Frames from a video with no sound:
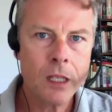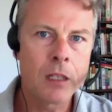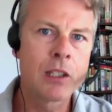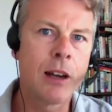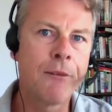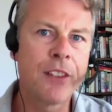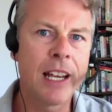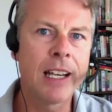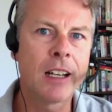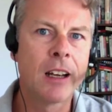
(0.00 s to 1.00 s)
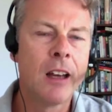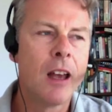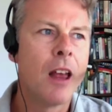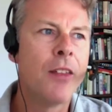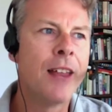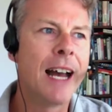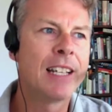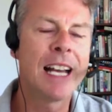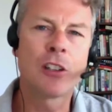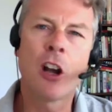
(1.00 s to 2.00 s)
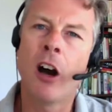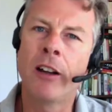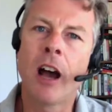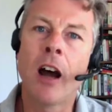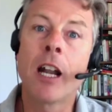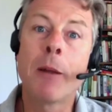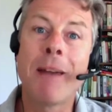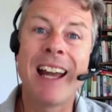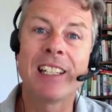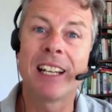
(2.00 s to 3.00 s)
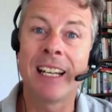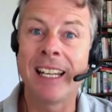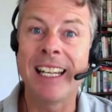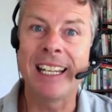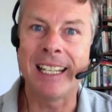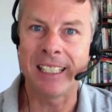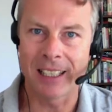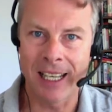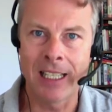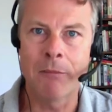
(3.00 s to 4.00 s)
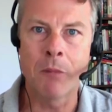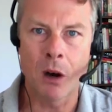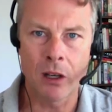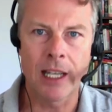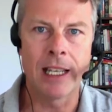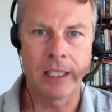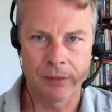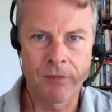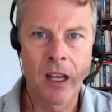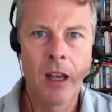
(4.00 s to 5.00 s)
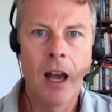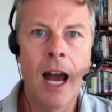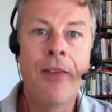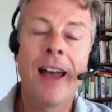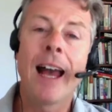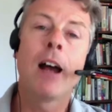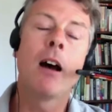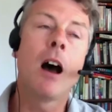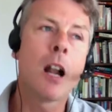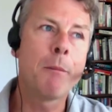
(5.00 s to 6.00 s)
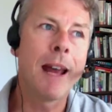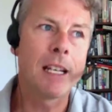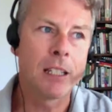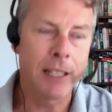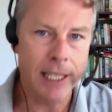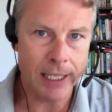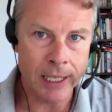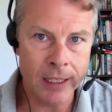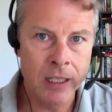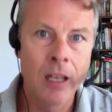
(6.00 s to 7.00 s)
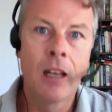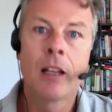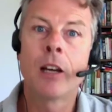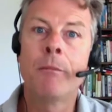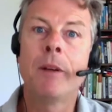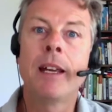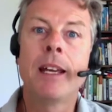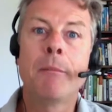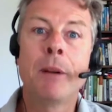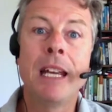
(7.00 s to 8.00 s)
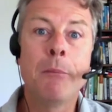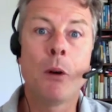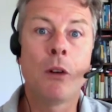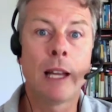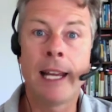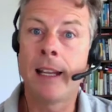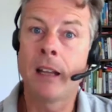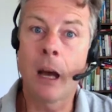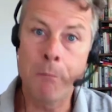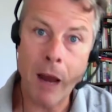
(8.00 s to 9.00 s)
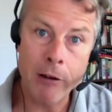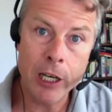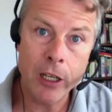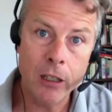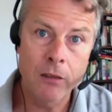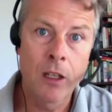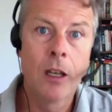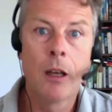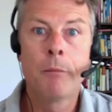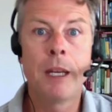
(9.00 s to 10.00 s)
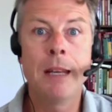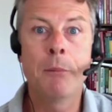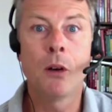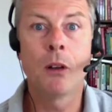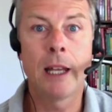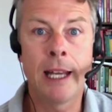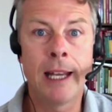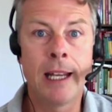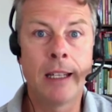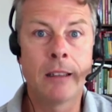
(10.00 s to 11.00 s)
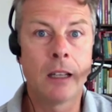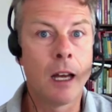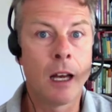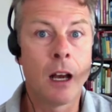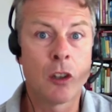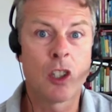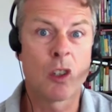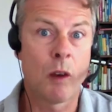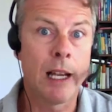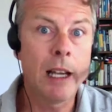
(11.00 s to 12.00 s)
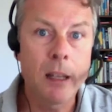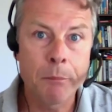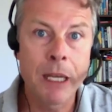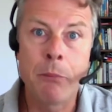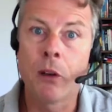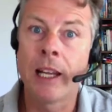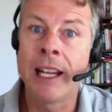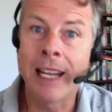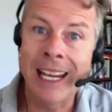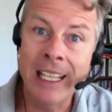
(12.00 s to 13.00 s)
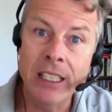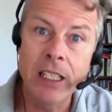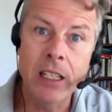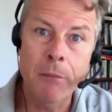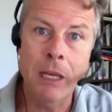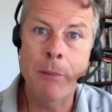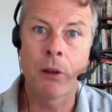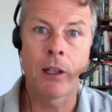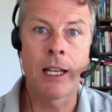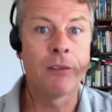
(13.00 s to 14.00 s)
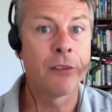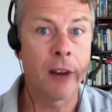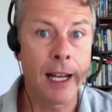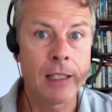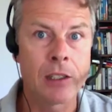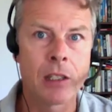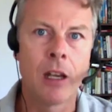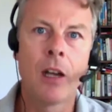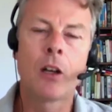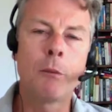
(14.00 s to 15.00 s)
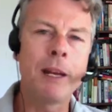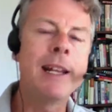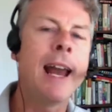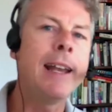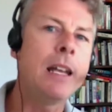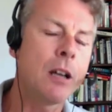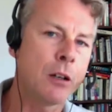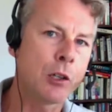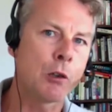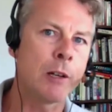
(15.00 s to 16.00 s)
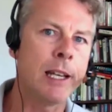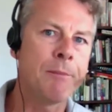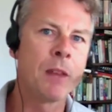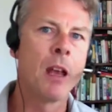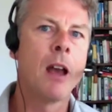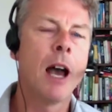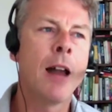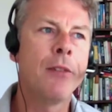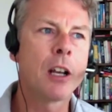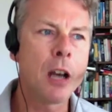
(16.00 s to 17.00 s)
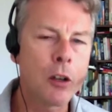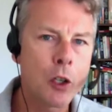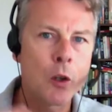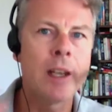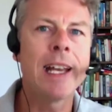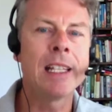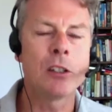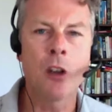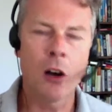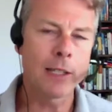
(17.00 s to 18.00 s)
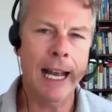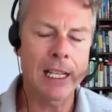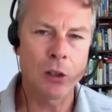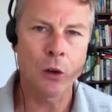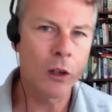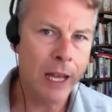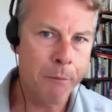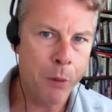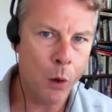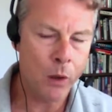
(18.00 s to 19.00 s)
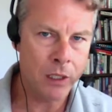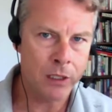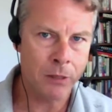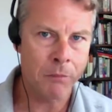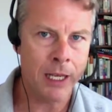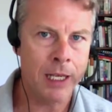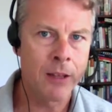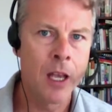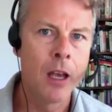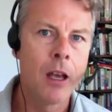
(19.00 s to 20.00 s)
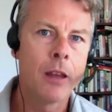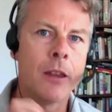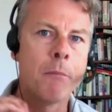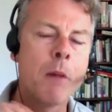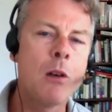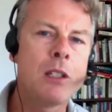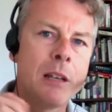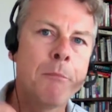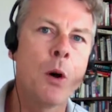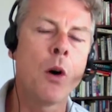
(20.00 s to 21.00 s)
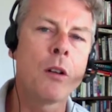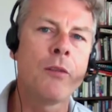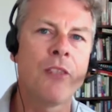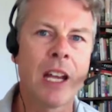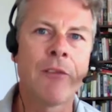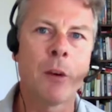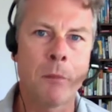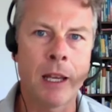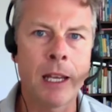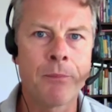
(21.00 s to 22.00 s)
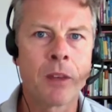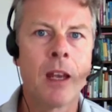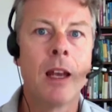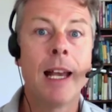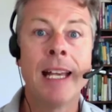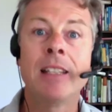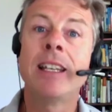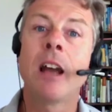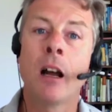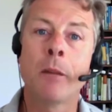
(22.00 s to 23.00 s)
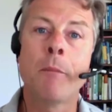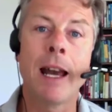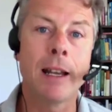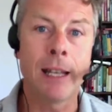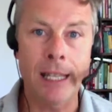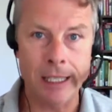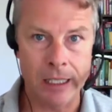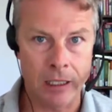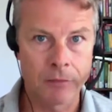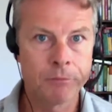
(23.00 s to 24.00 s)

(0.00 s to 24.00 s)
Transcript: something that has got an unmet need in the market. And that unmet need can be people in America, people in Australia, people in India, people in France, could be in any country, and the country is not at all important to me. The most important thing for me is the unmet need,